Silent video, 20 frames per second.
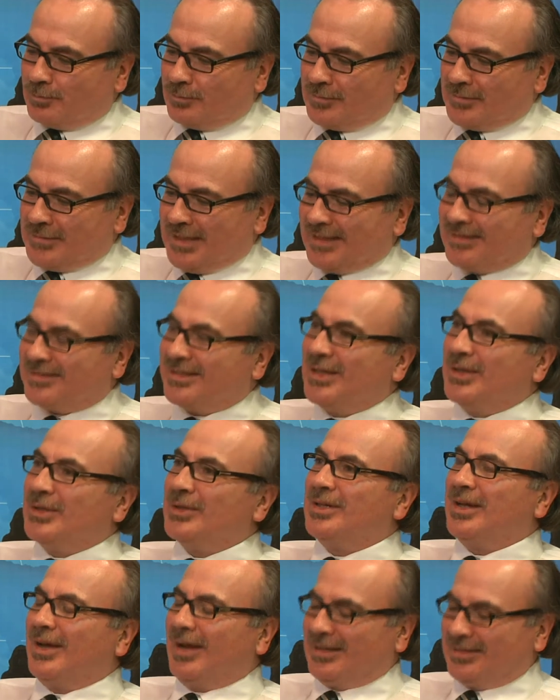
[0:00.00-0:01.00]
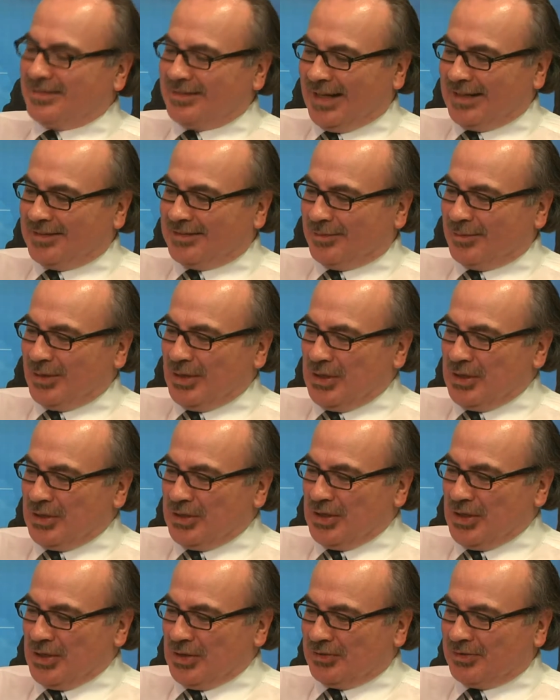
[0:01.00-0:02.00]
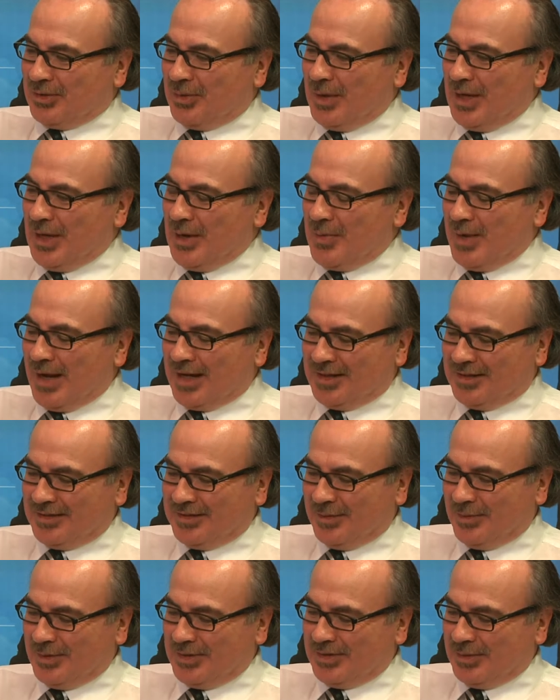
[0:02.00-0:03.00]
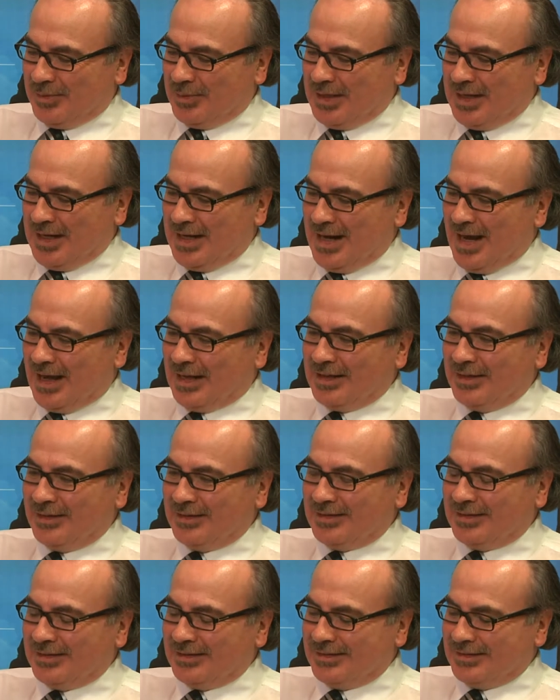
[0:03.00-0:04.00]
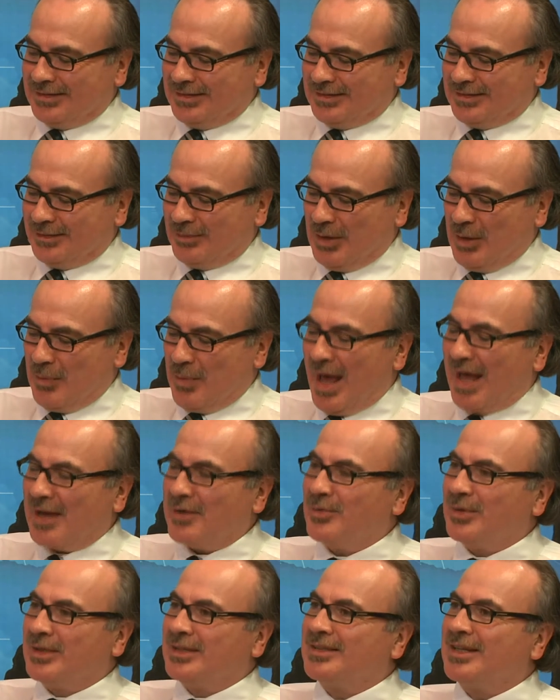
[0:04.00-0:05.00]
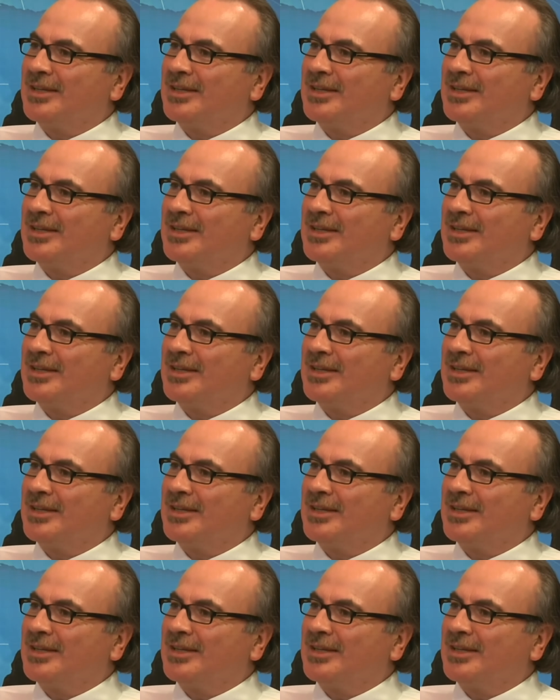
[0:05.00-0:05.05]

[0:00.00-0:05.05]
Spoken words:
That's the good. That's some of the good news. So we'll go back to some of the bad ones.